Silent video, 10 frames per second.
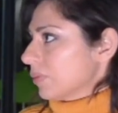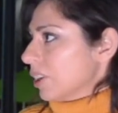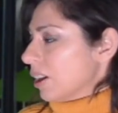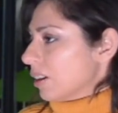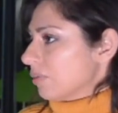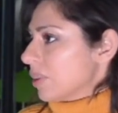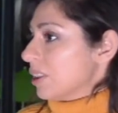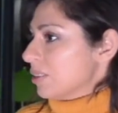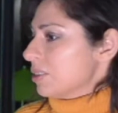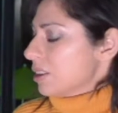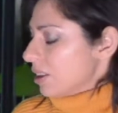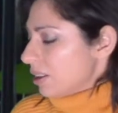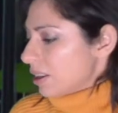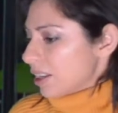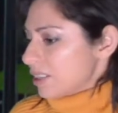Yeah. And there's
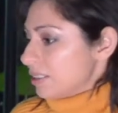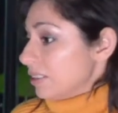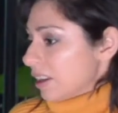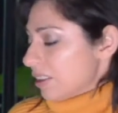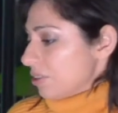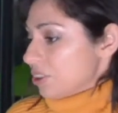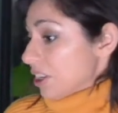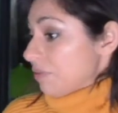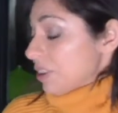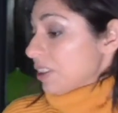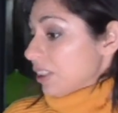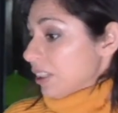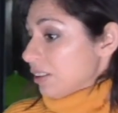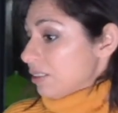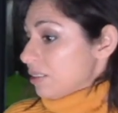
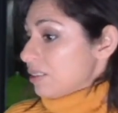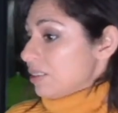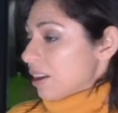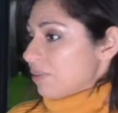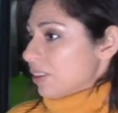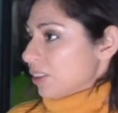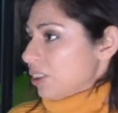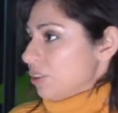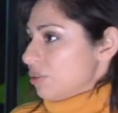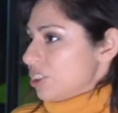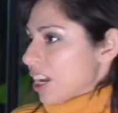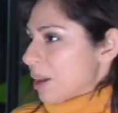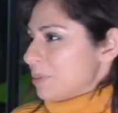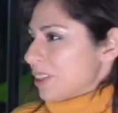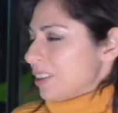definitely huge
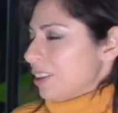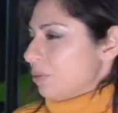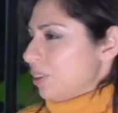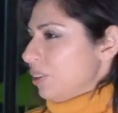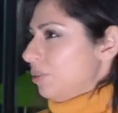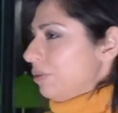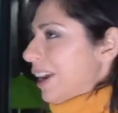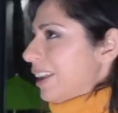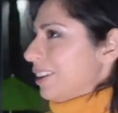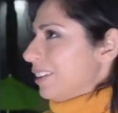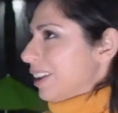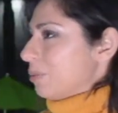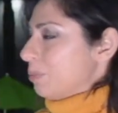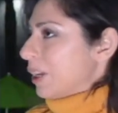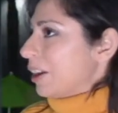gaps. I think when you add in
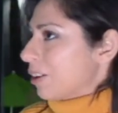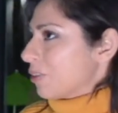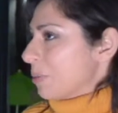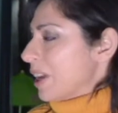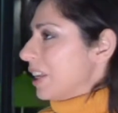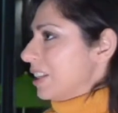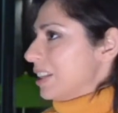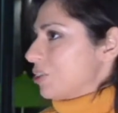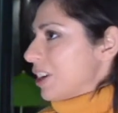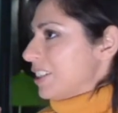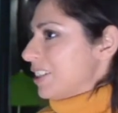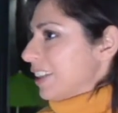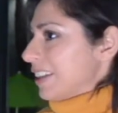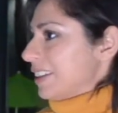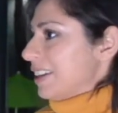like big government and it tries to
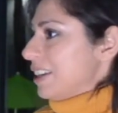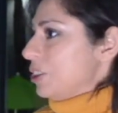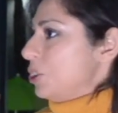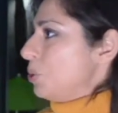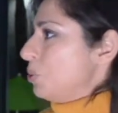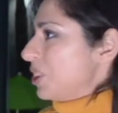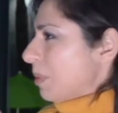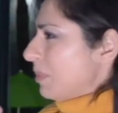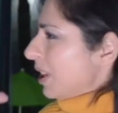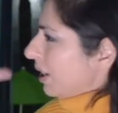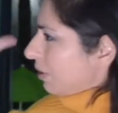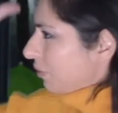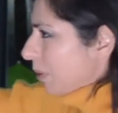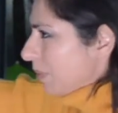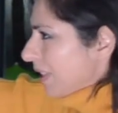like do something
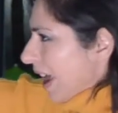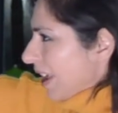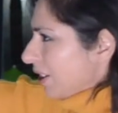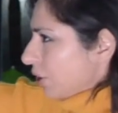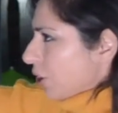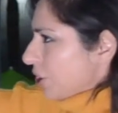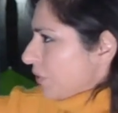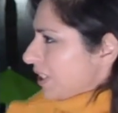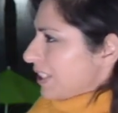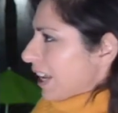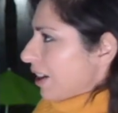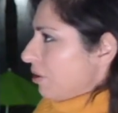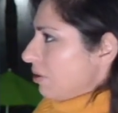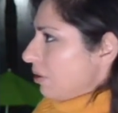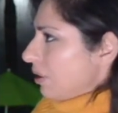from that large of a
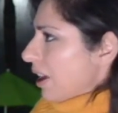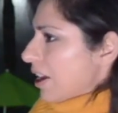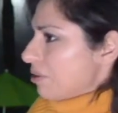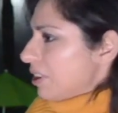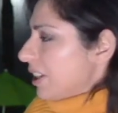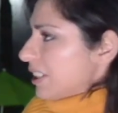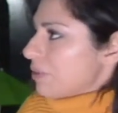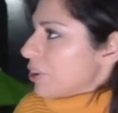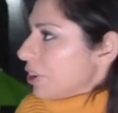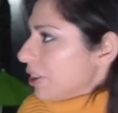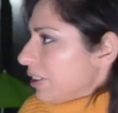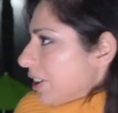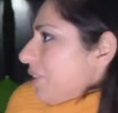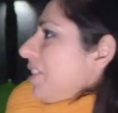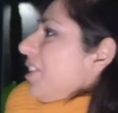scale, I don't think it's ever good.
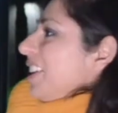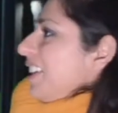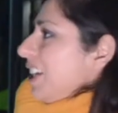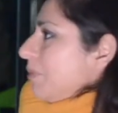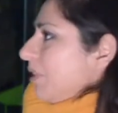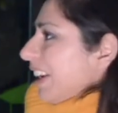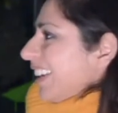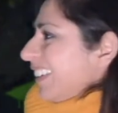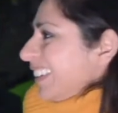Like, and look at the DMV.